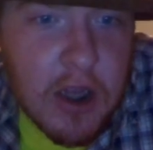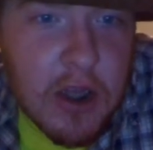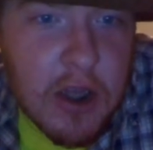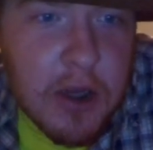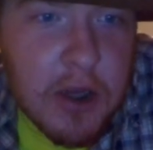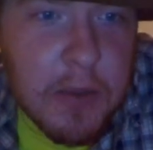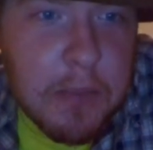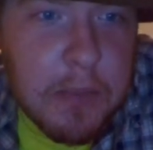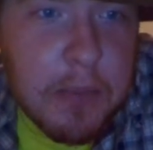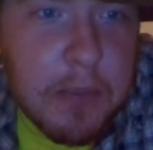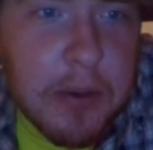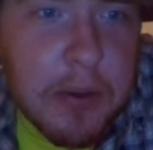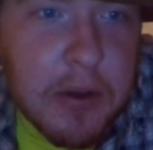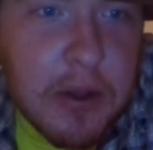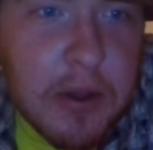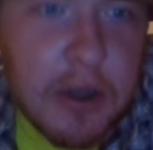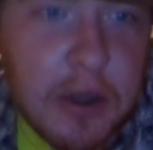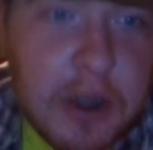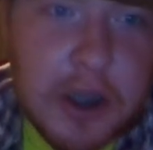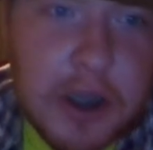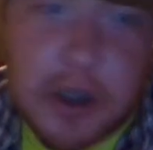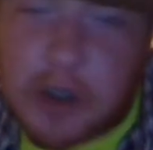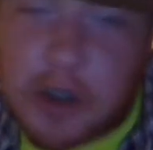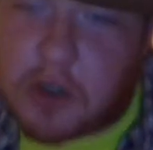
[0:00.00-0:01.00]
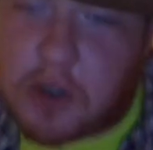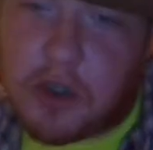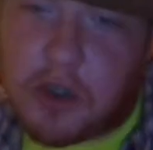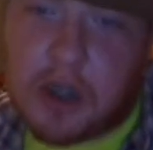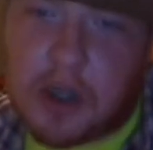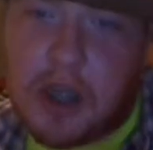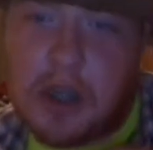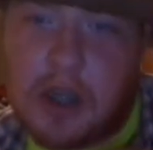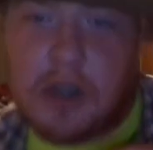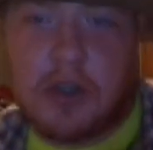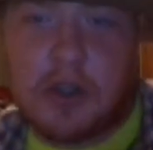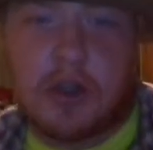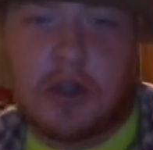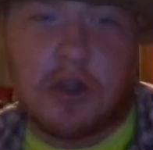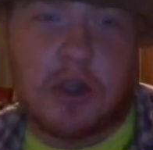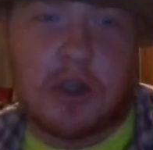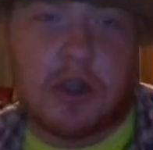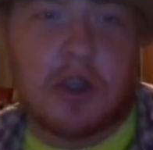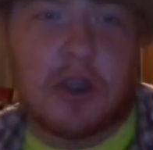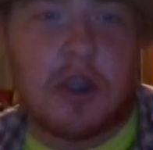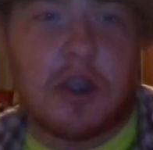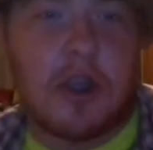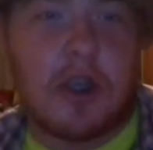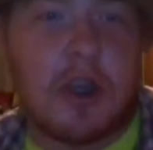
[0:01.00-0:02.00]
The police tells
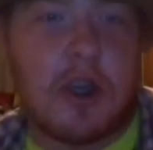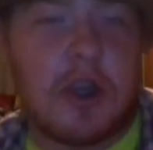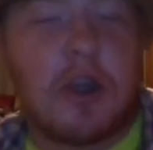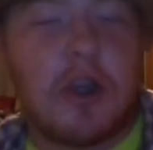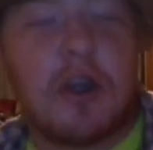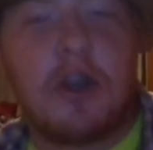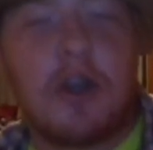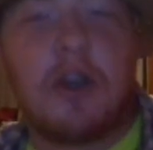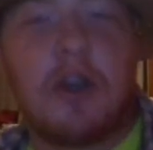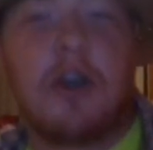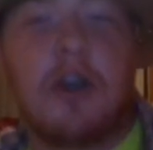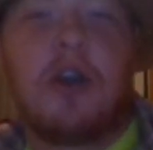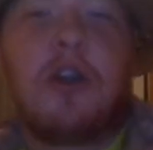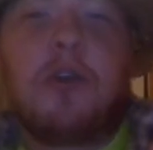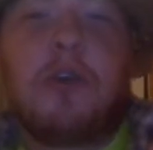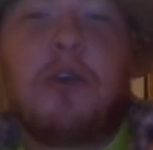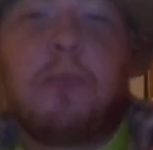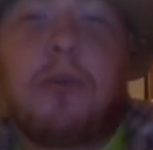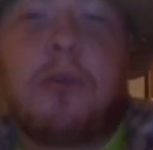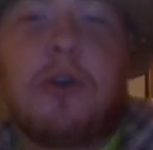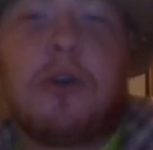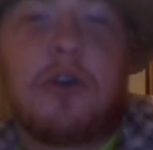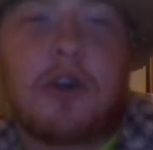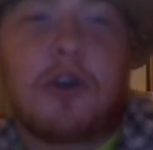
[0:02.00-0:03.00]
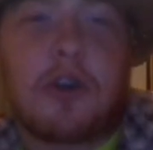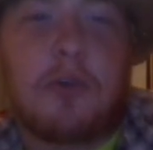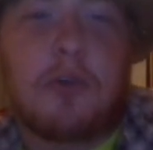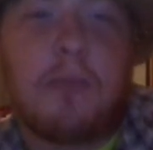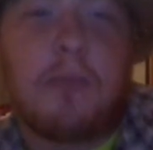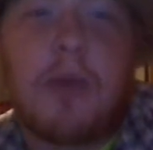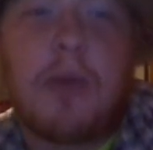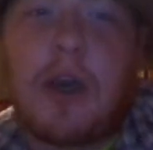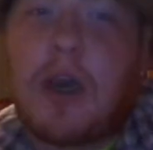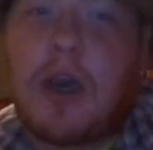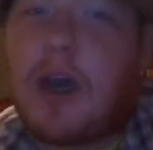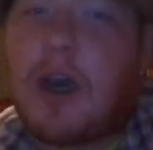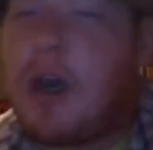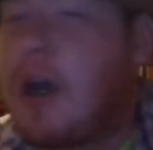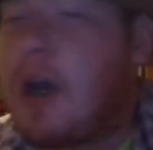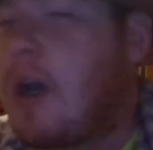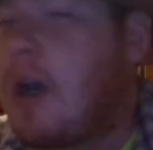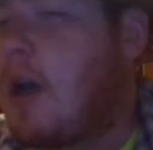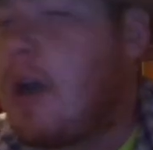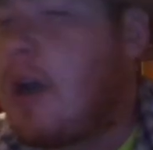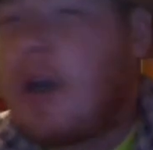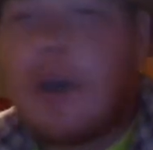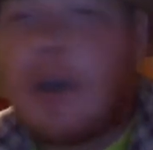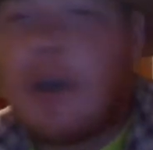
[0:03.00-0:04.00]
us that another person, my
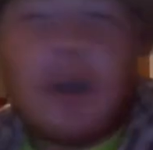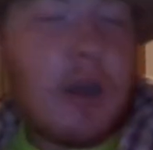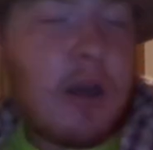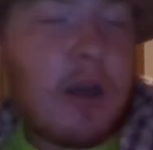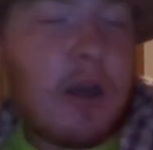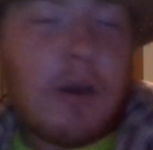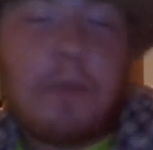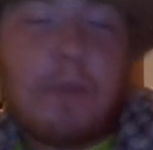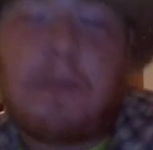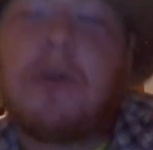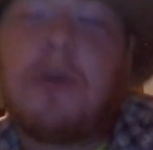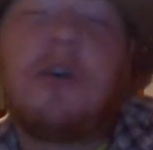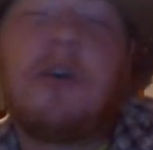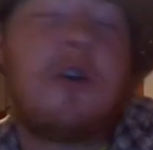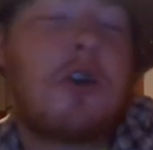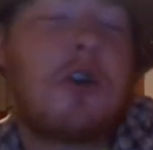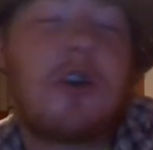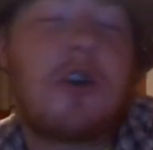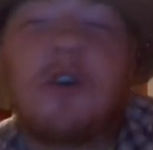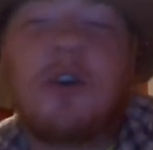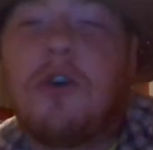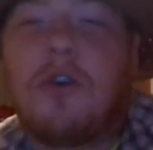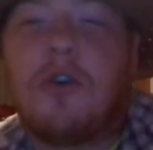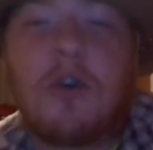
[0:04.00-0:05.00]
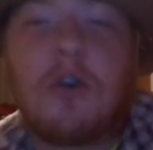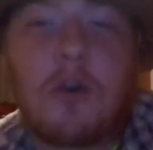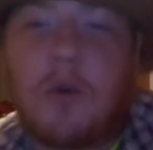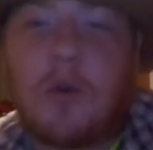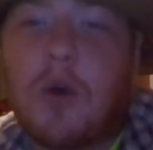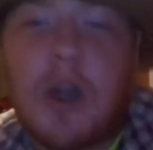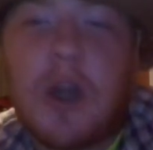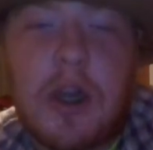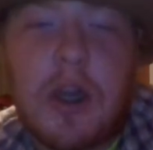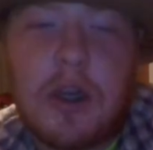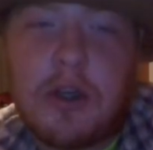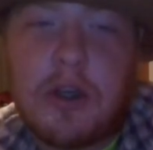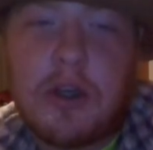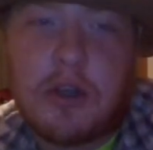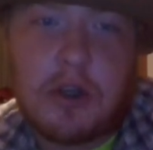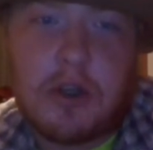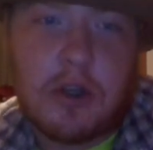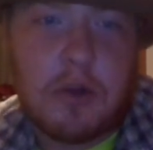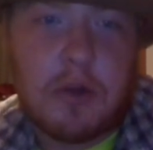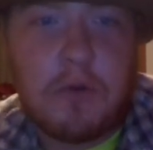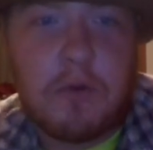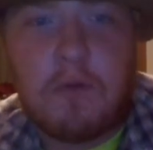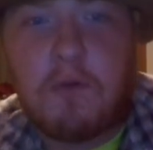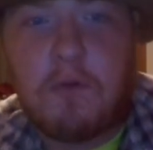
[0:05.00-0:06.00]
personal
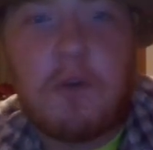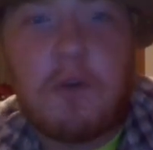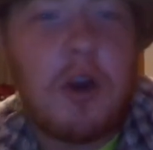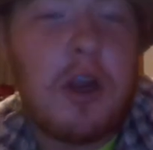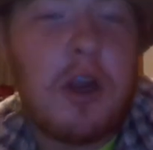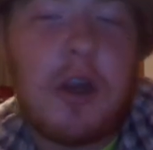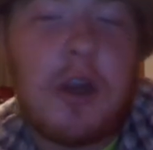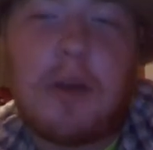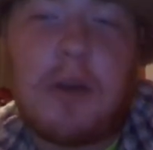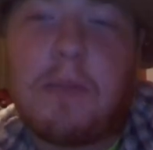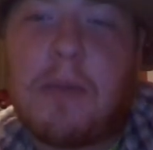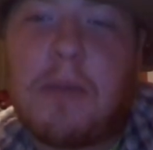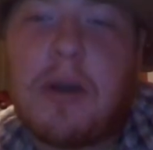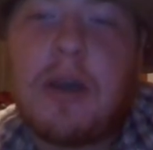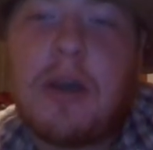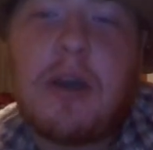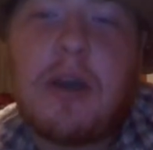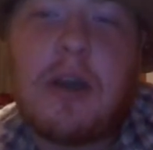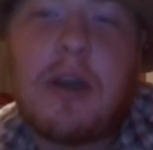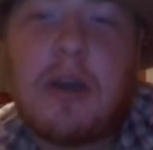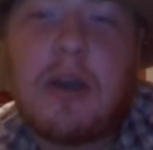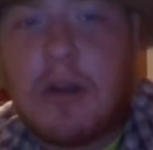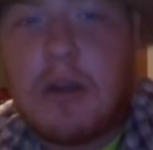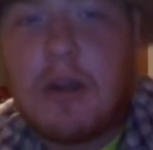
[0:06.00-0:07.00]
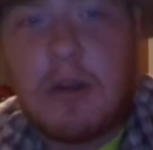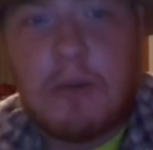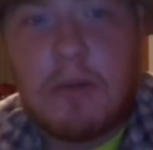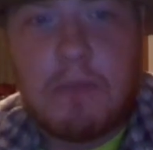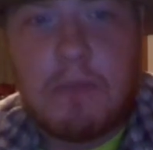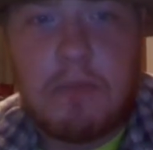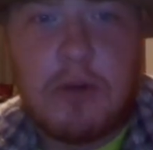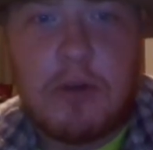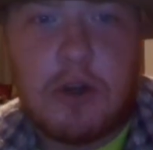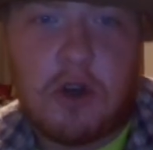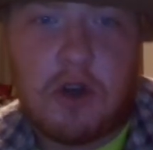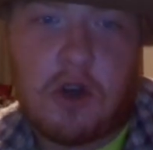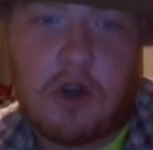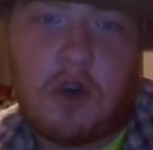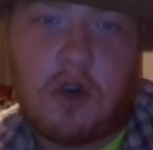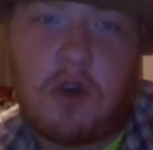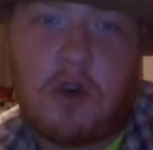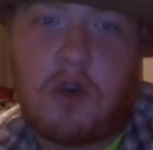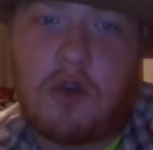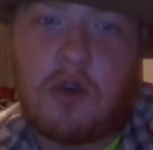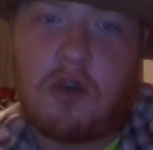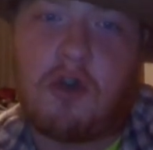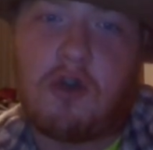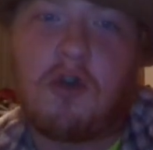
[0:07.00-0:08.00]
acquaintance, friend of mine,
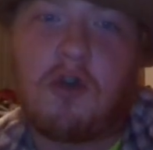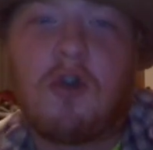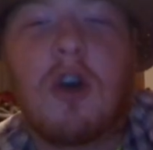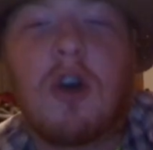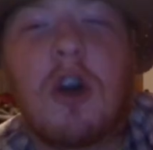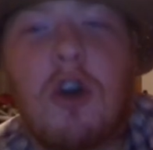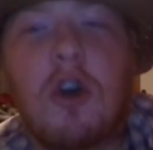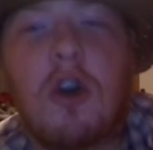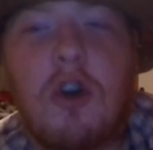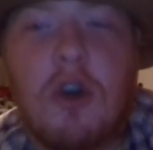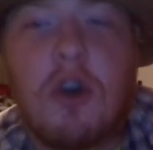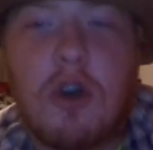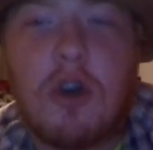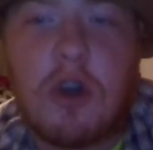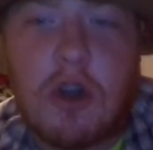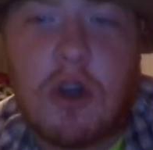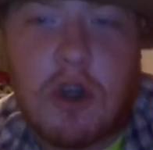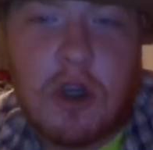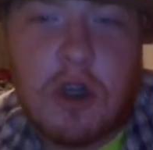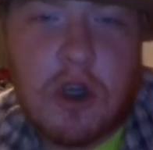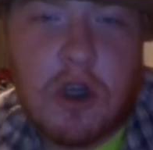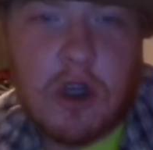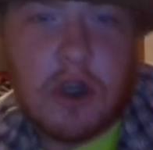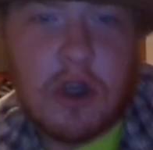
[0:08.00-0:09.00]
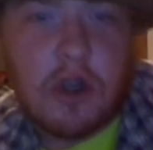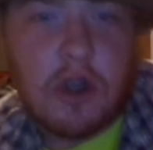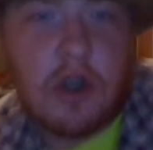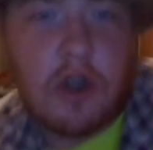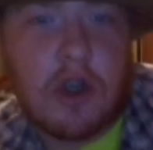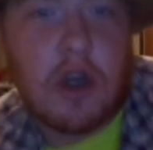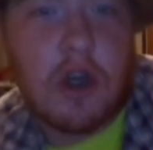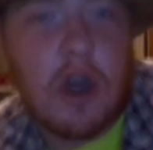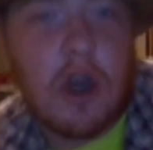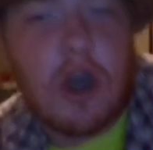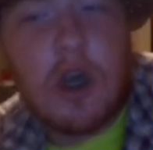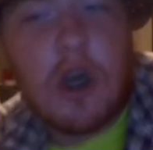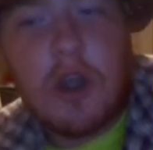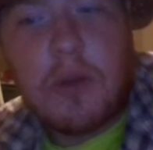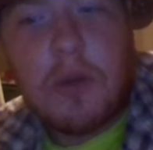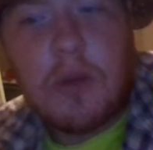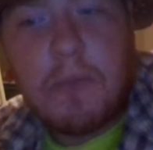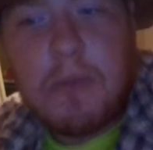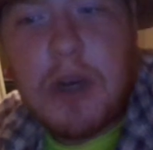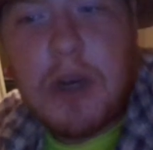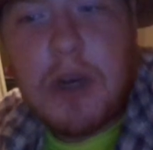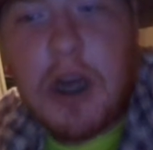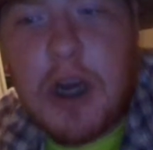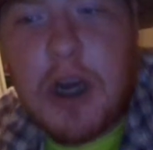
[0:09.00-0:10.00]
Mr. Strickler, saw
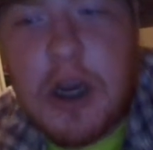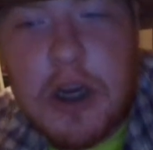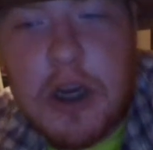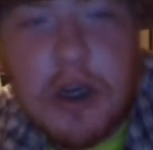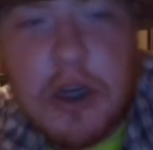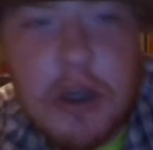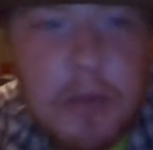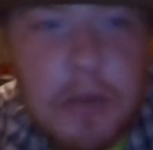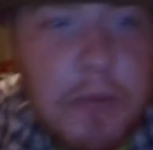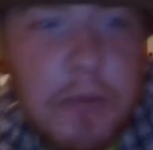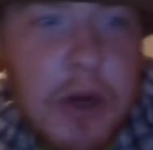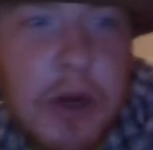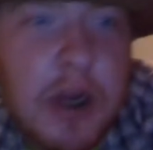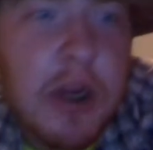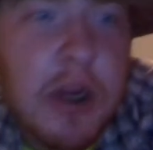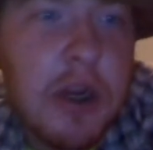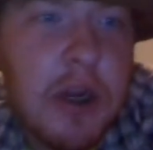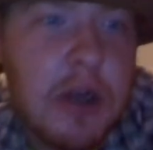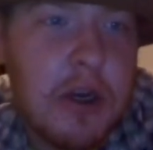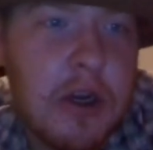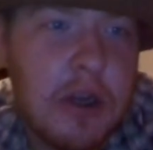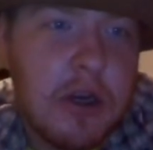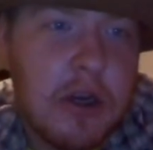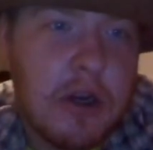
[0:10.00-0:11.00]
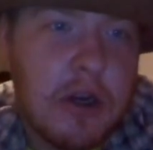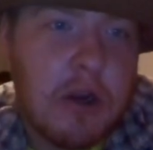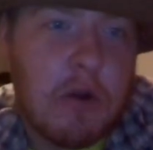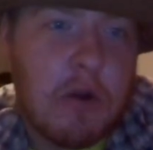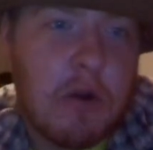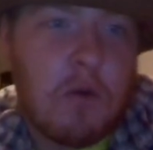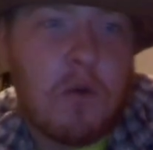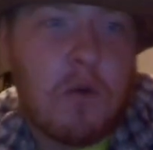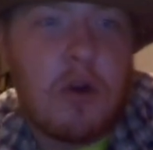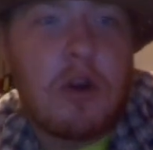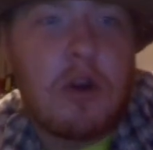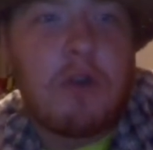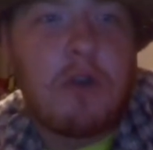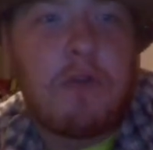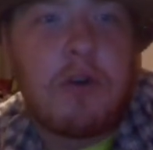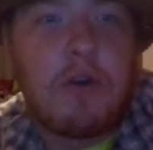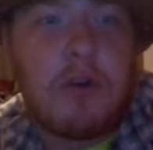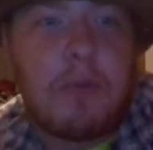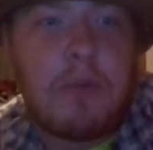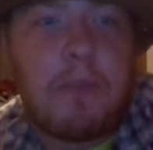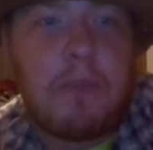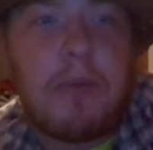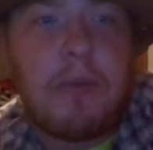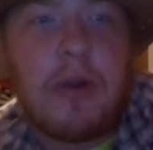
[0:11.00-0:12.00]
the masked man in a
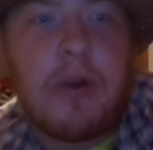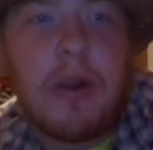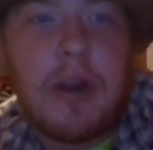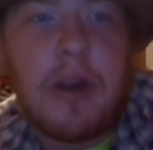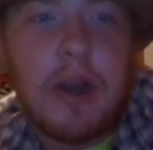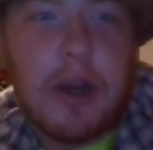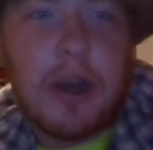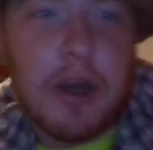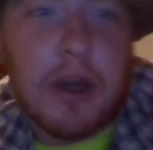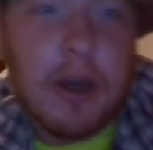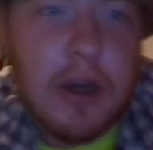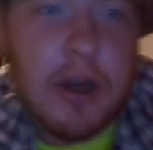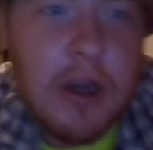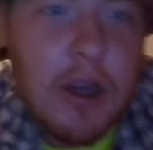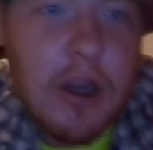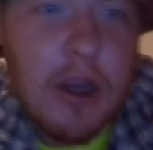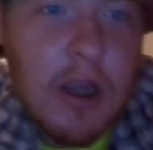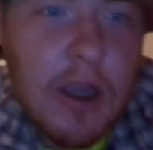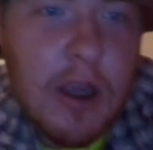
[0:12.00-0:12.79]
river bank.